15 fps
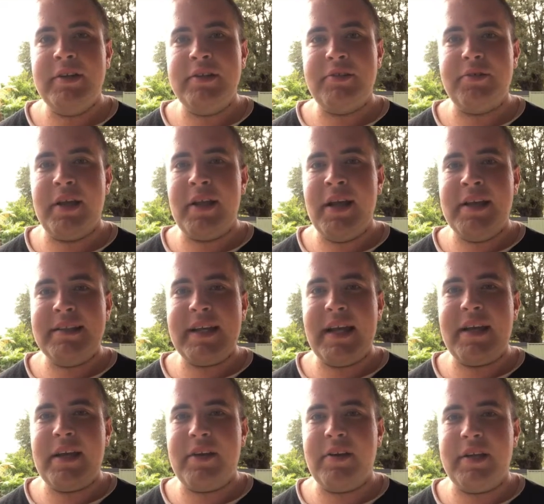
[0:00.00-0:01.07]
Till then,
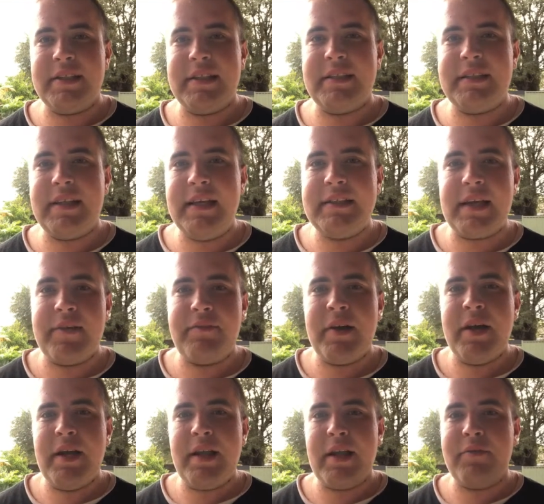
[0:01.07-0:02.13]
take care, guys. Stay safe
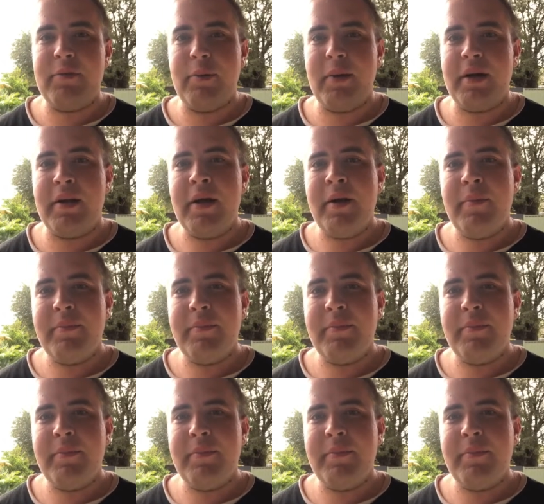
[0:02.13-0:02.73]
and have a good one.